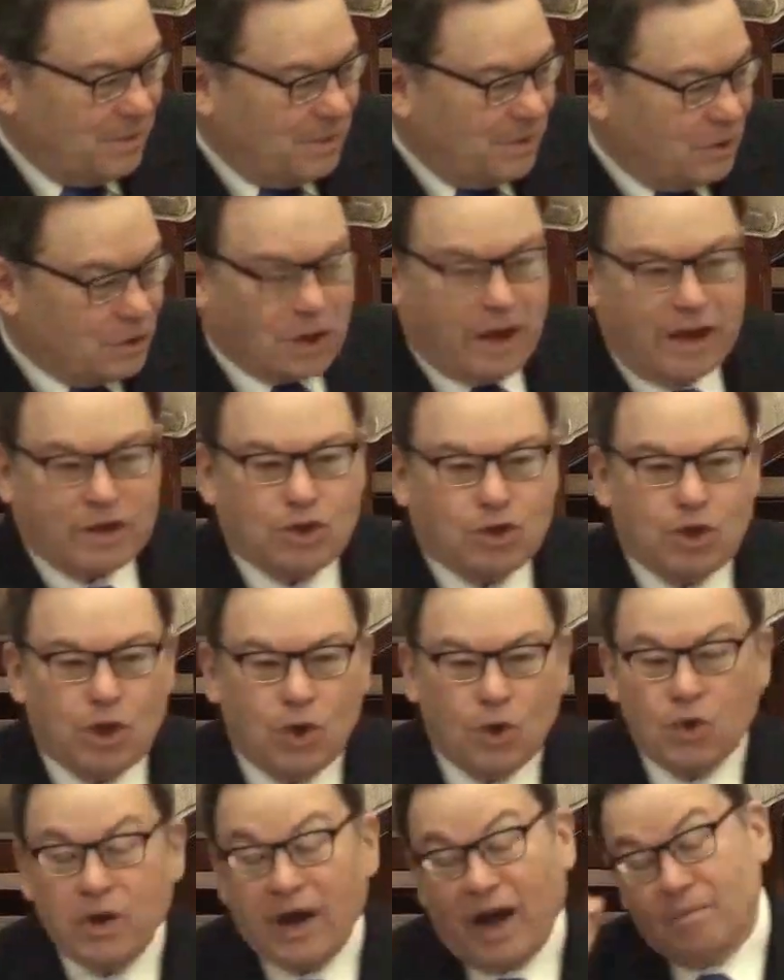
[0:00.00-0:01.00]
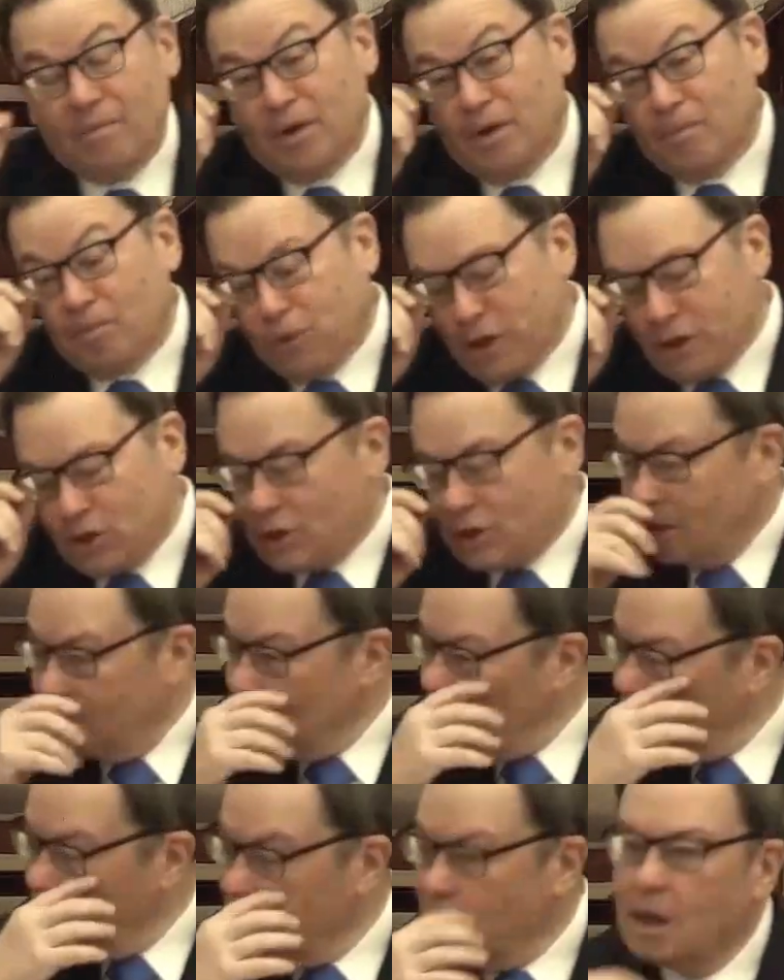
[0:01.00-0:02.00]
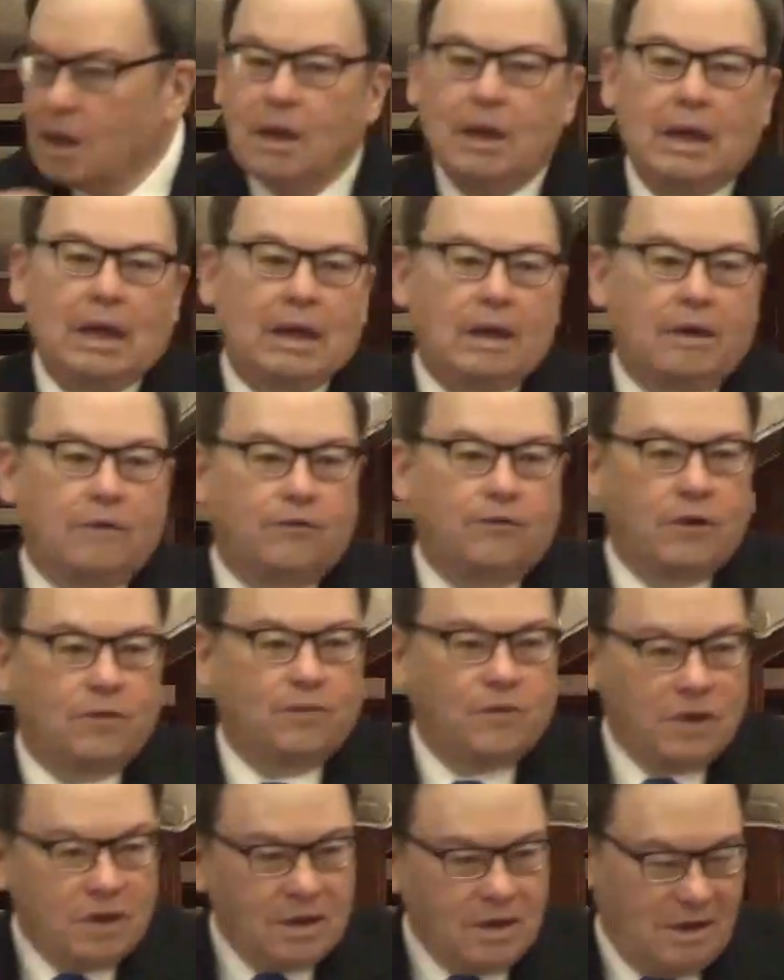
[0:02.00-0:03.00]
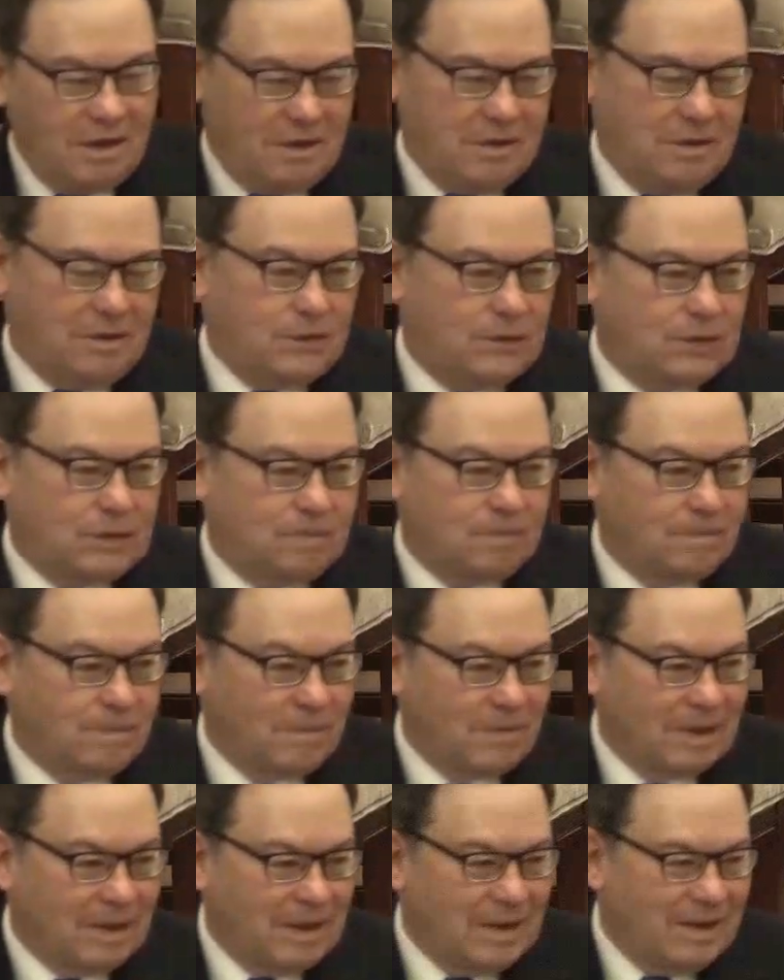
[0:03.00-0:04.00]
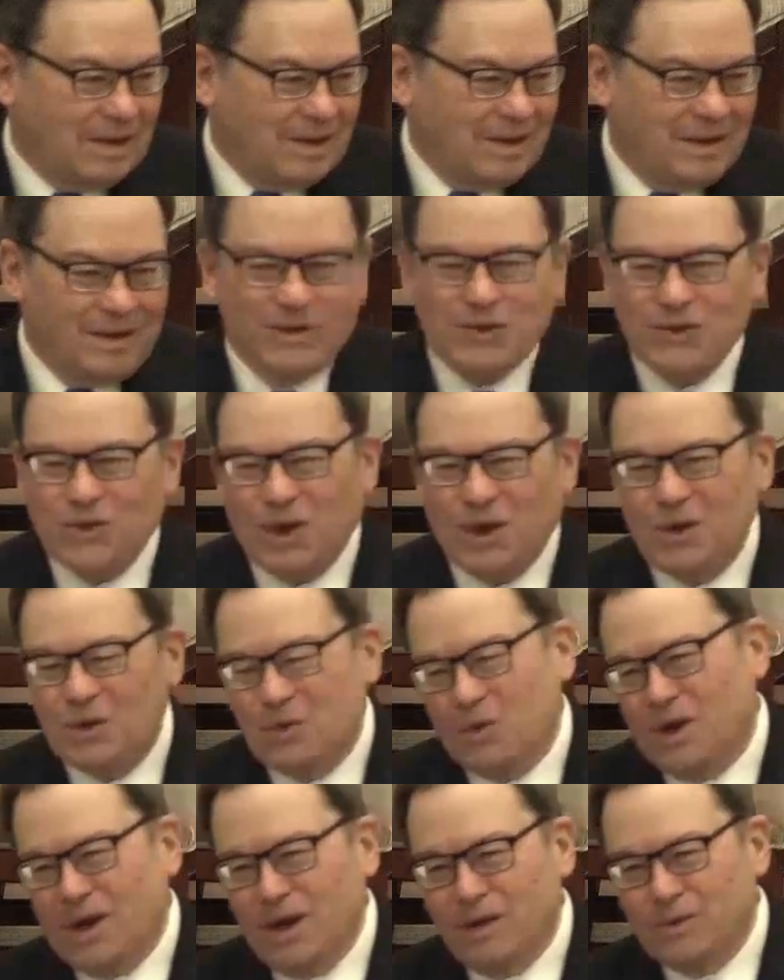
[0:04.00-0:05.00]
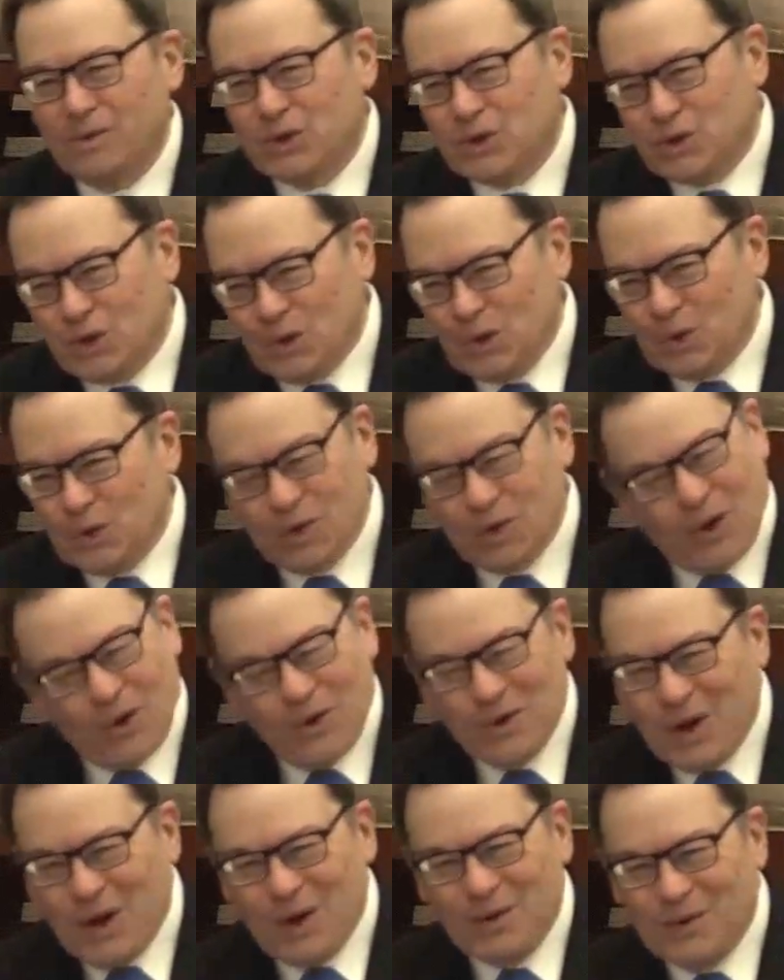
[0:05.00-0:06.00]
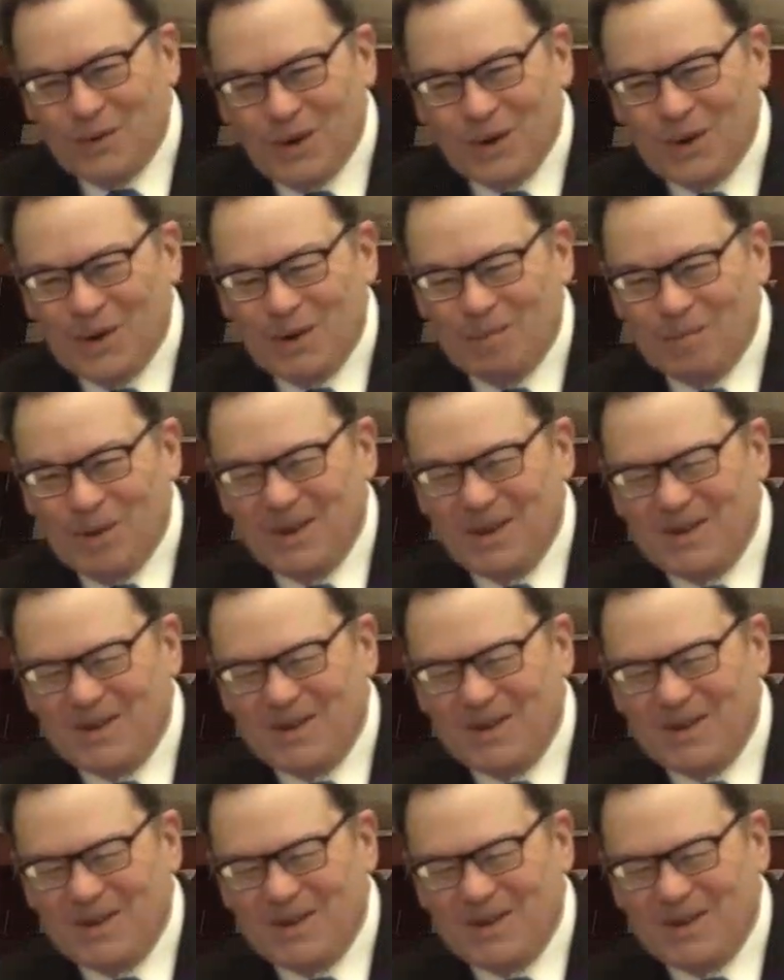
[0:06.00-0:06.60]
This last June, I've been preaching 50 years. Started when I was 2. No, not really.